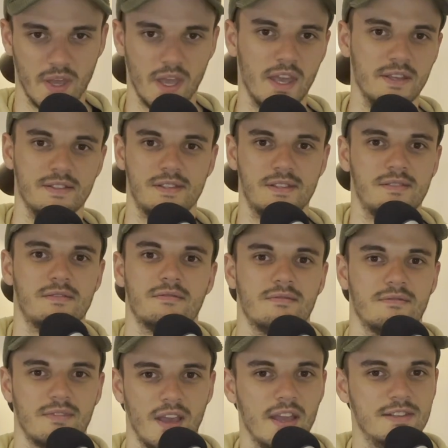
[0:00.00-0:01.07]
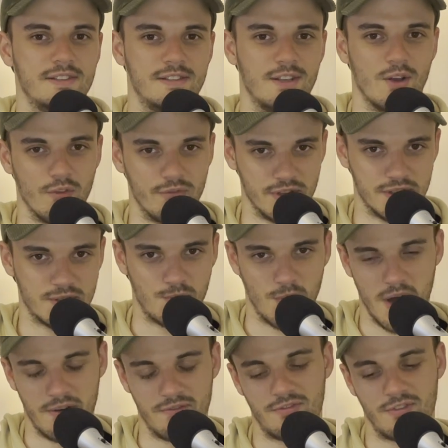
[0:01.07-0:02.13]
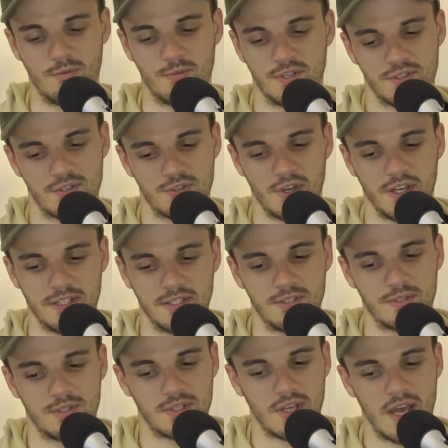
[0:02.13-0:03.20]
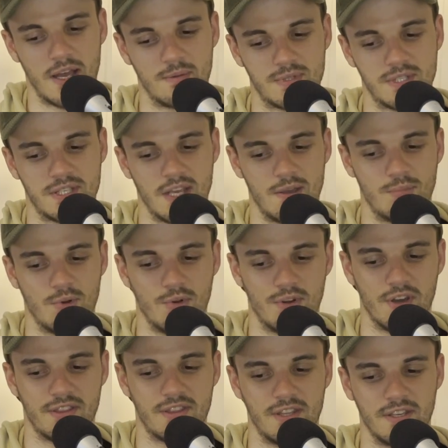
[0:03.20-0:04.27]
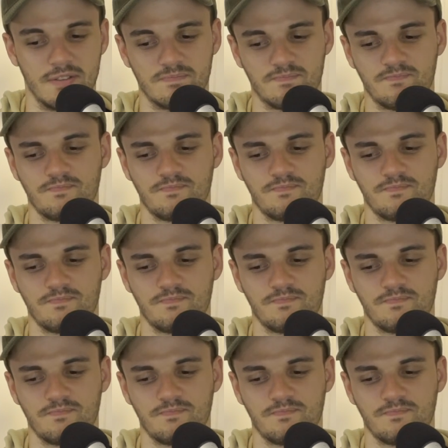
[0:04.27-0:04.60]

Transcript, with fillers: He's the obvious one from an Australian standpoint, I think.